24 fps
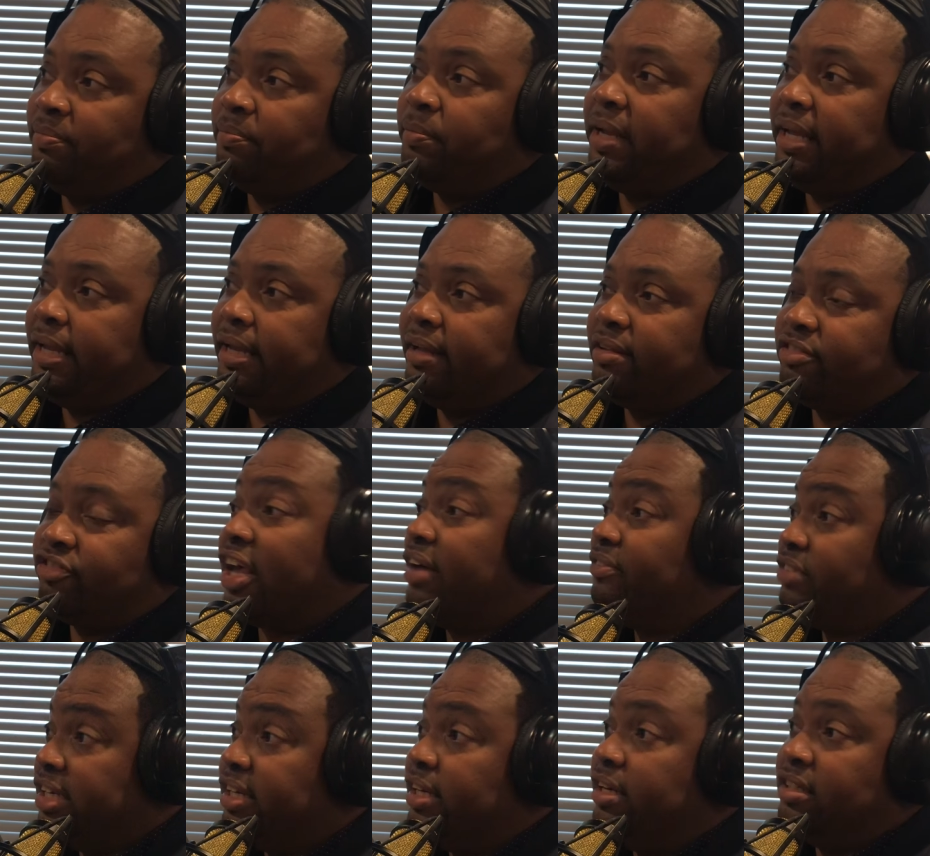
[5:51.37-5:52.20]
than me,
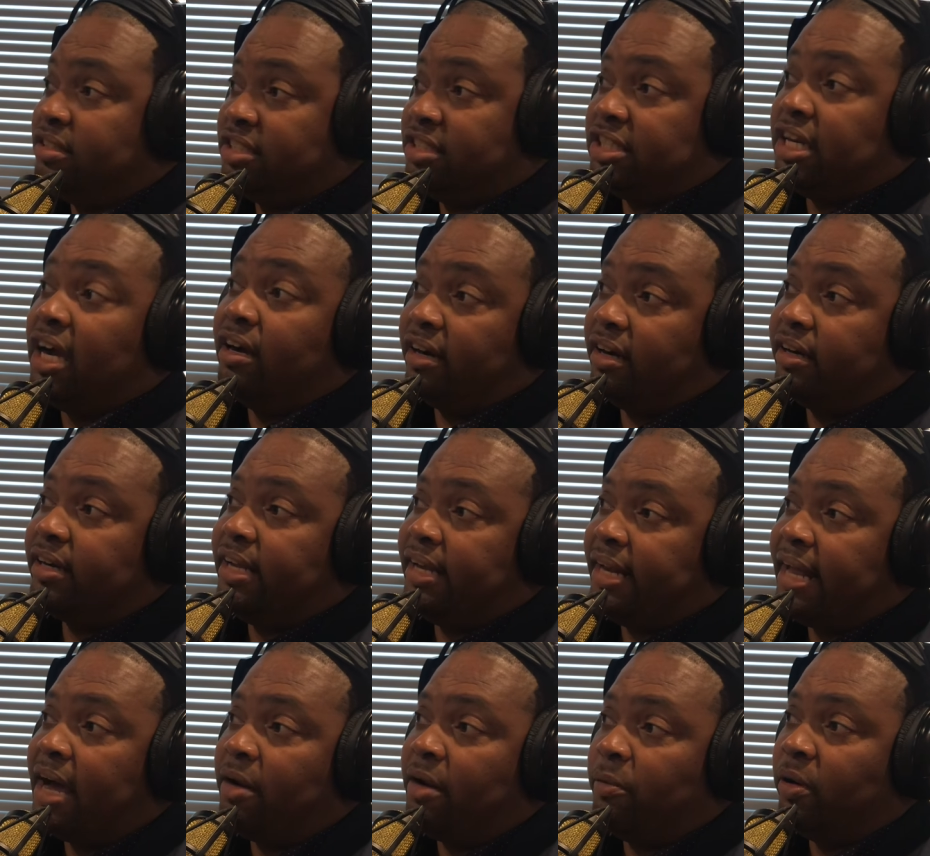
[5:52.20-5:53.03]
7 years younger
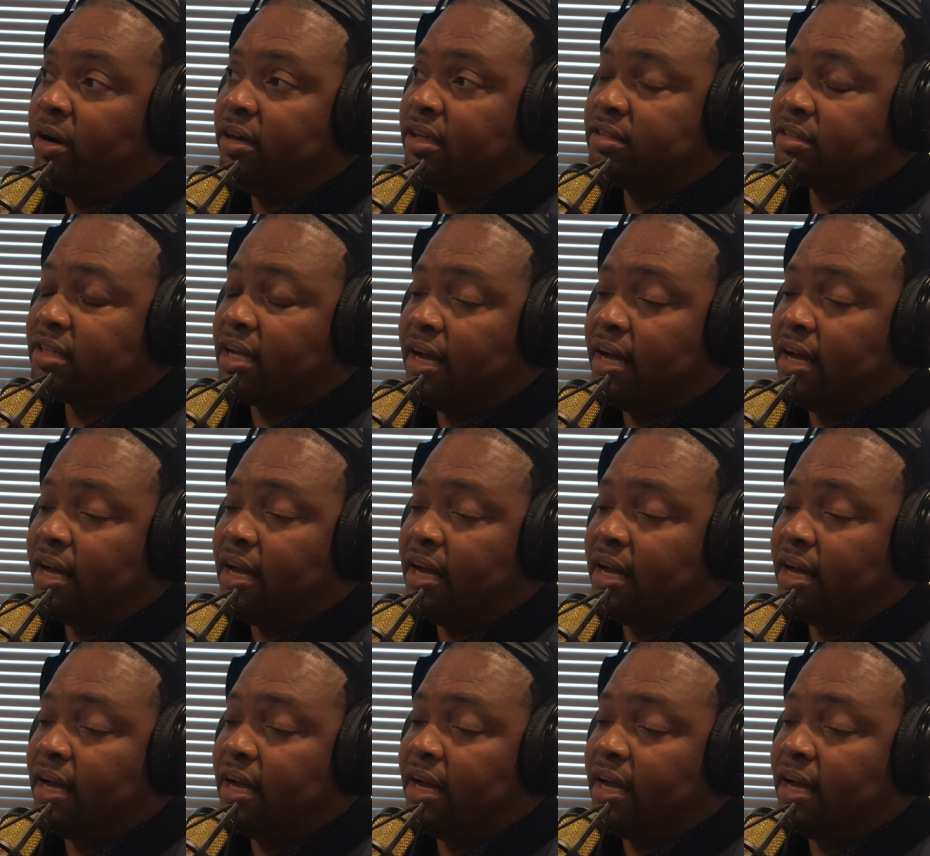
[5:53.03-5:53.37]
than I was.